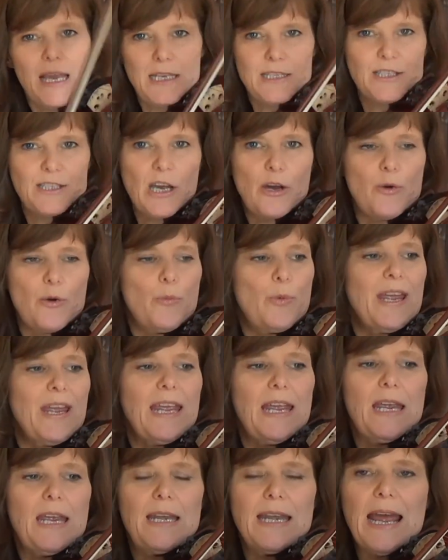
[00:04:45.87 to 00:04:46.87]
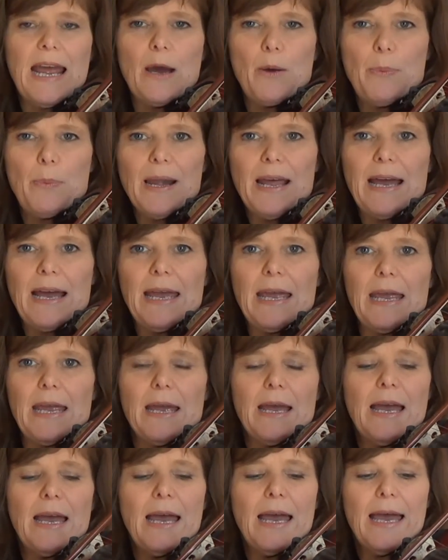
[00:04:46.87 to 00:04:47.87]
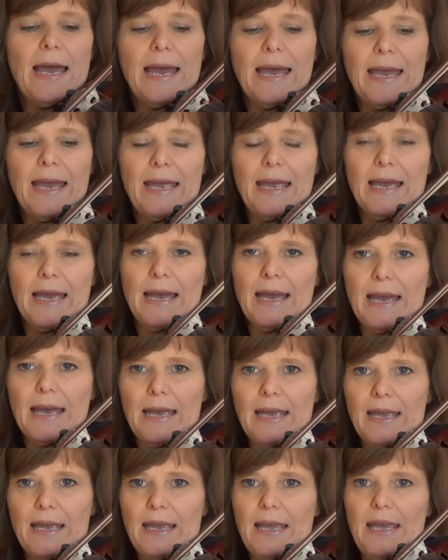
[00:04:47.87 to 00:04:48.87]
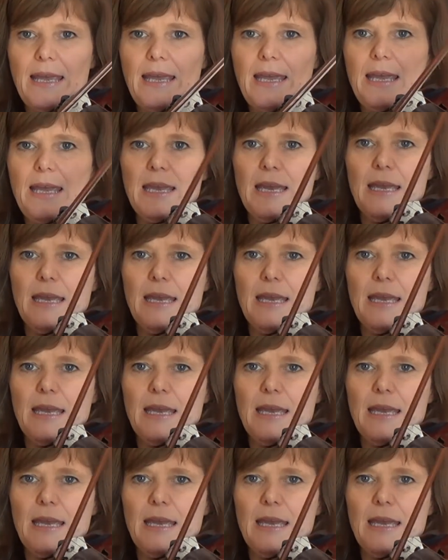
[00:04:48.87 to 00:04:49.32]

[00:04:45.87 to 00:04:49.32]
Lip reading: So we now play A, E,